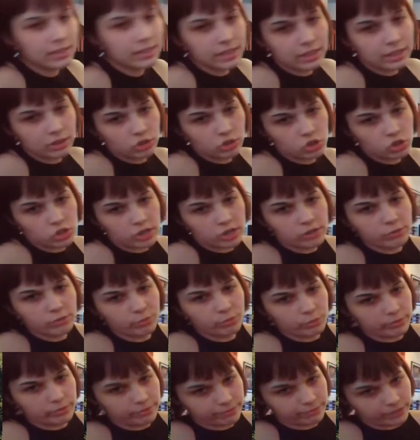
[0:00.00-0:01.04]
that the shelf
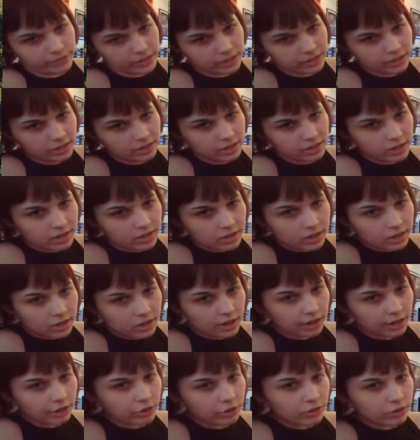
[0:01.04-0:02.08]
would fit
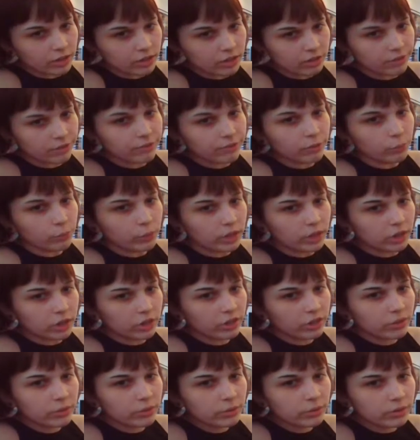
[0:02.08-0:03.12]
underneath of the
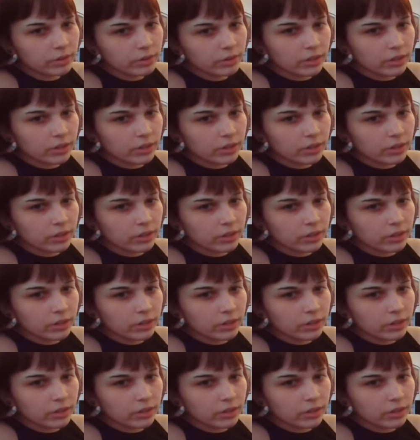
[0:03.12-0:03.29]
window,